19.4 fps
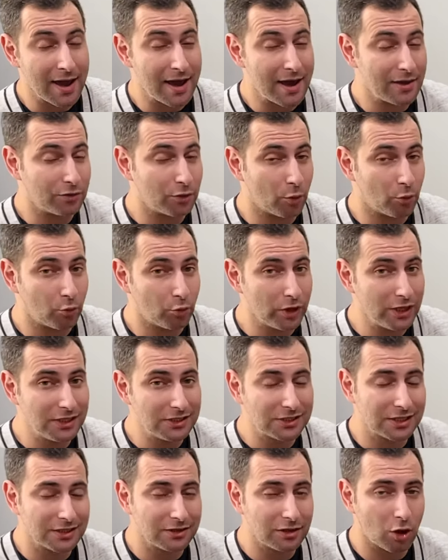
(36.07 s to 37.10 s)
and the
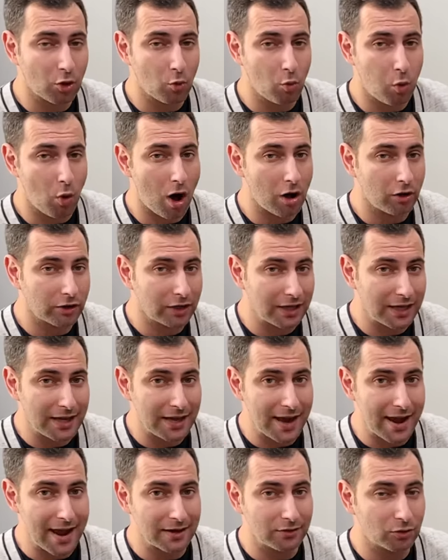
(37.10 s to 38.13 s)
reason the
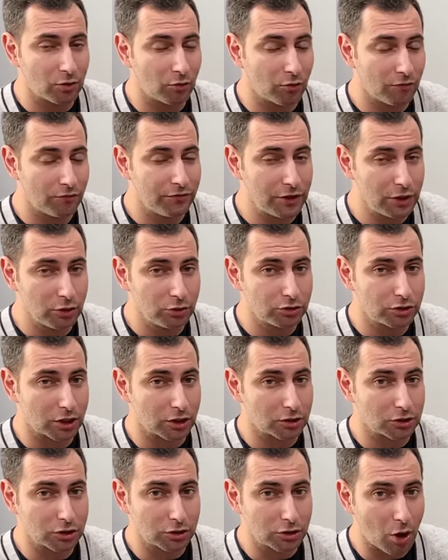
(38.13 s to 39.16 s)
quality and the reviews
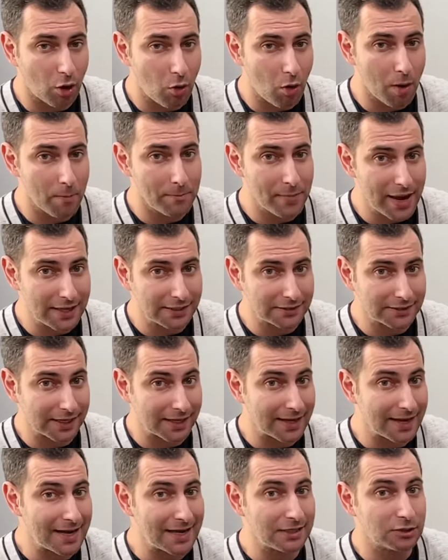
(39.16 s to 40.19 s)
are so
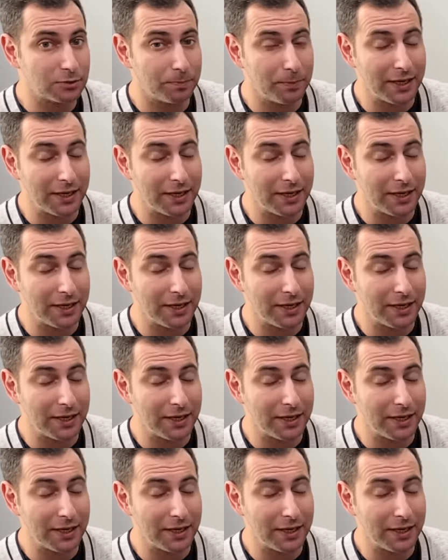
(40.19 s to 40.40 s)
amazing is